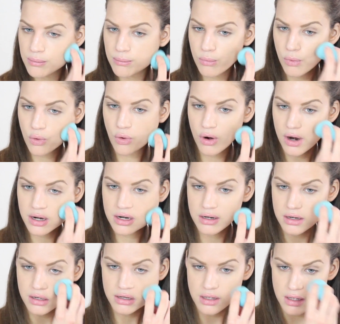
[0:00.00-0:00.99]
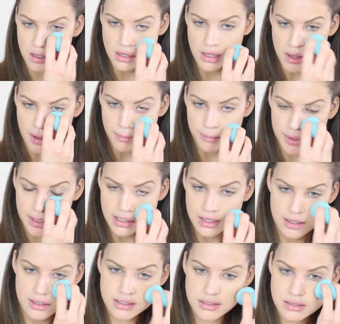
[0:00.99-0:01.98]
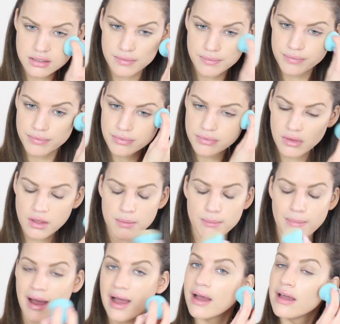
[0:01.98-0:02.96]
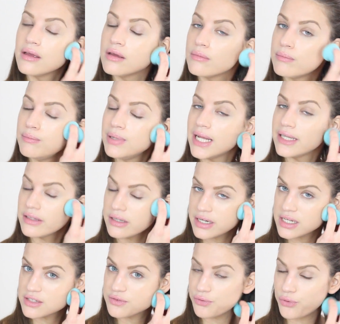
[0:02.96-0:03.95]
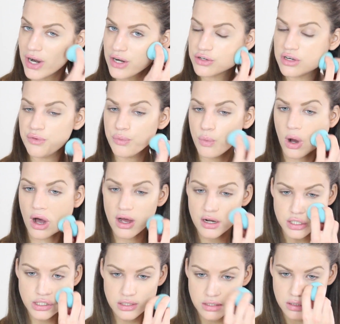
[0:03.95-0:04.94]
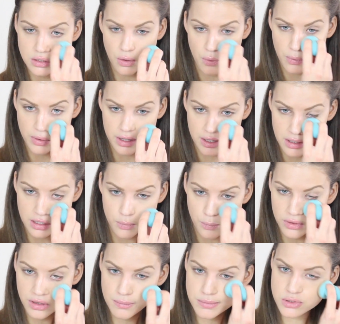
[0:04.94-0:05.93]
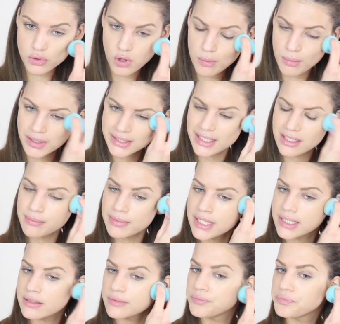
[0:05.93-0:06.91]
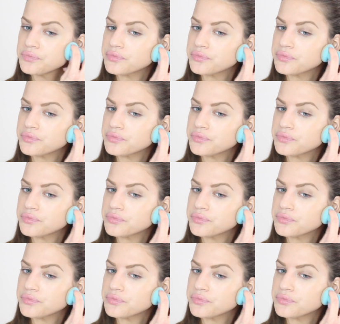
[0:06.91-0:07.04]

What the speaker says: more because my blender is freshly washed, so it will absorb a little bit